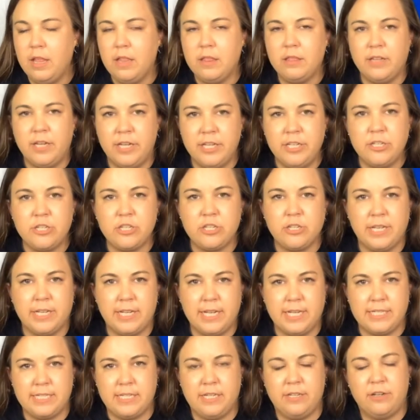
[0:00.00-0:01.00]
Lunch,
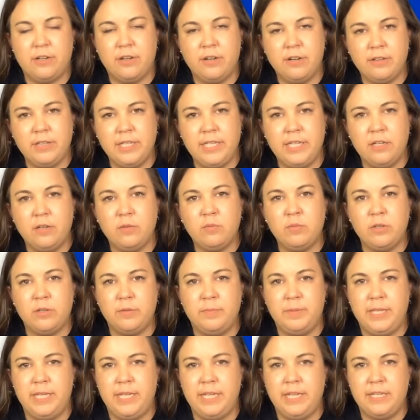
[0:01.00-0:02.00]
like I said earlier,
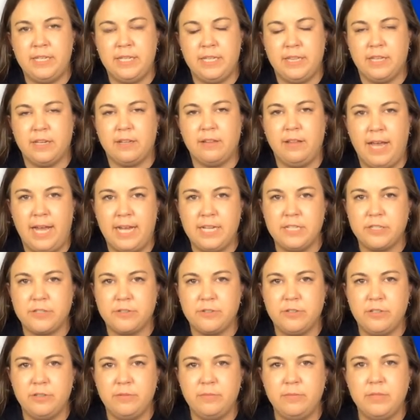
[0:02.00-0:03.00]
will be eaten in the
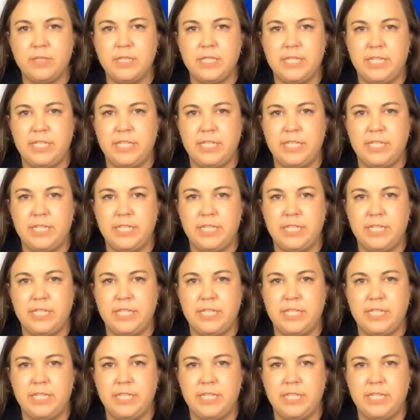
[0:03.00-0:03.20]
classroom.